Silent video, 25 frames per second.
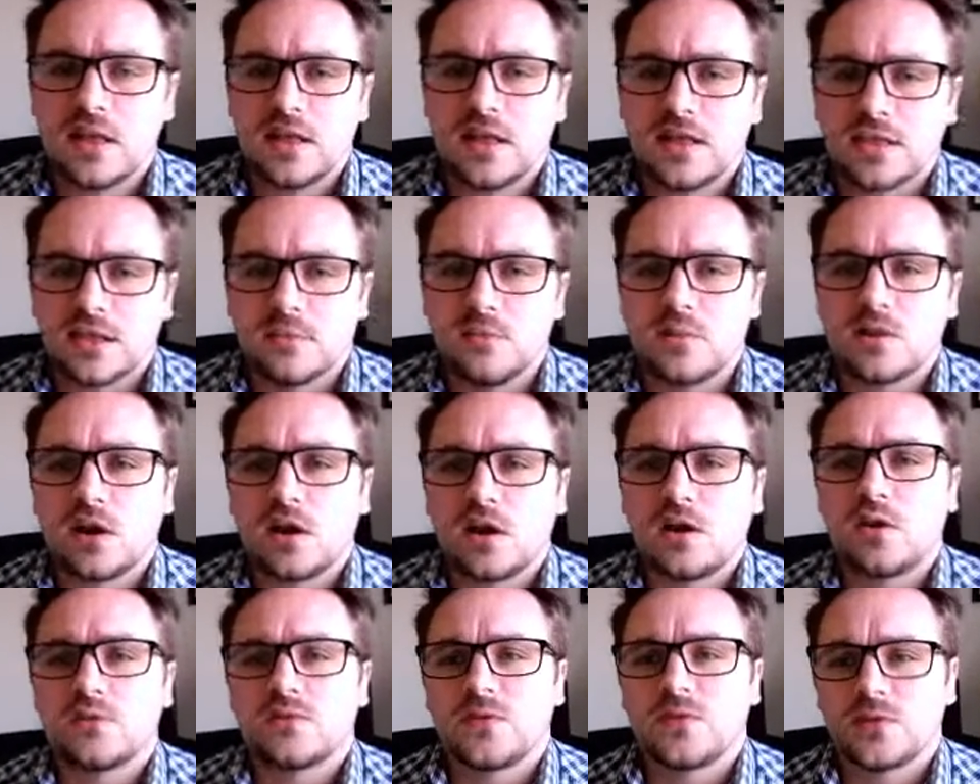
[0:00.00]
Then we're going
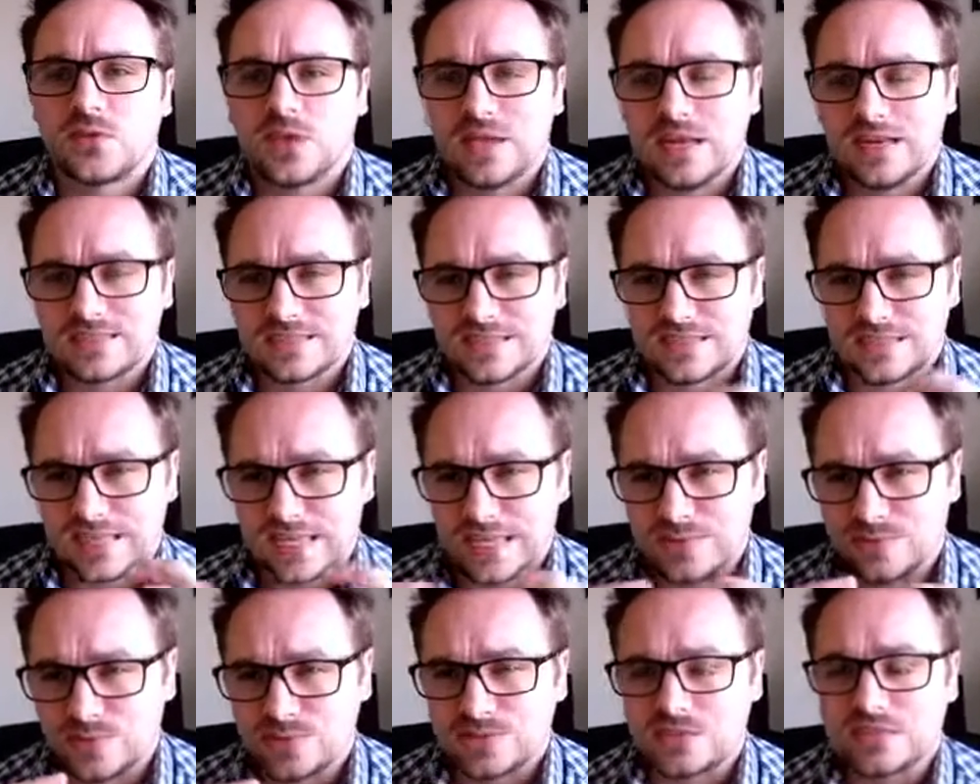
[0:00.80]
to look for things that
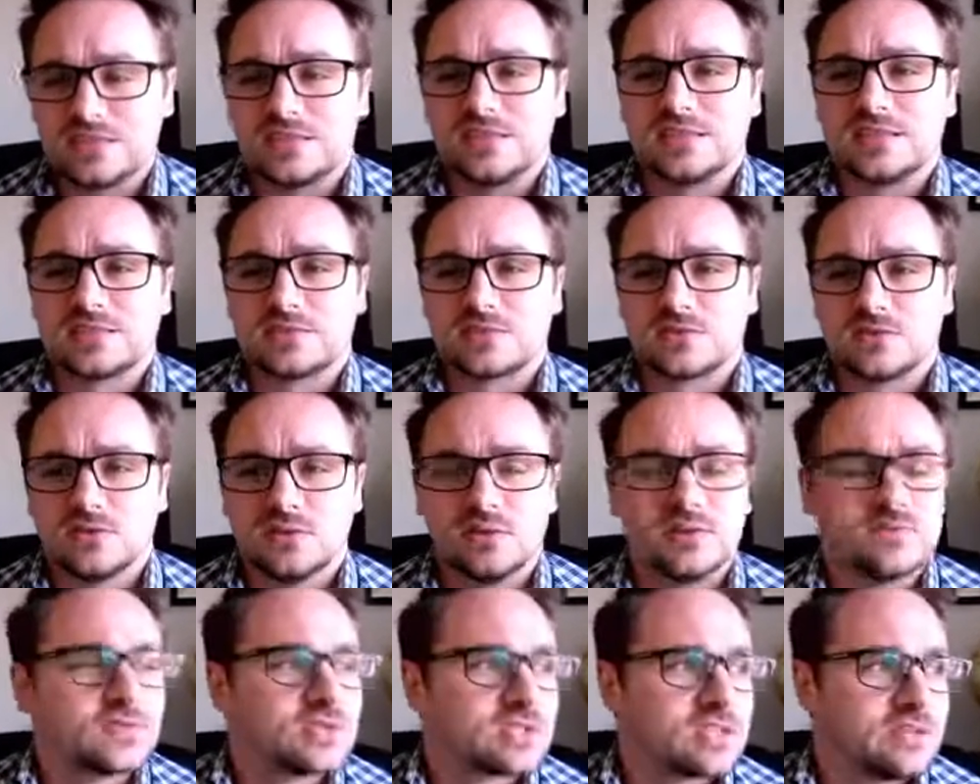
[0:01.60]
keep us in this sort
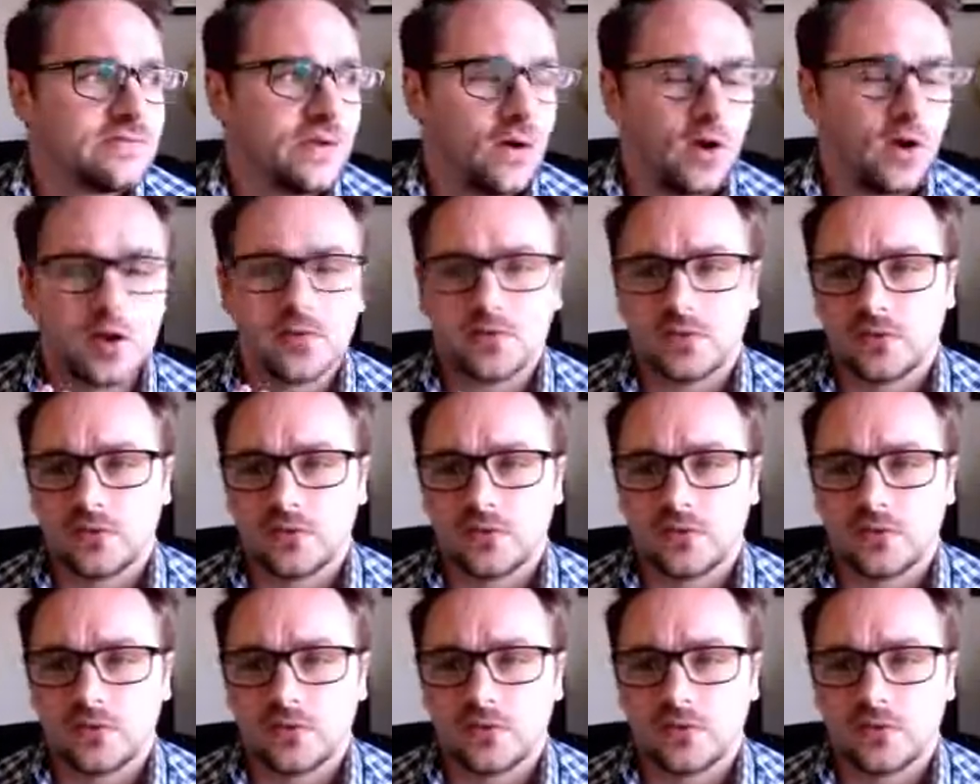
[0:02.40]
of survival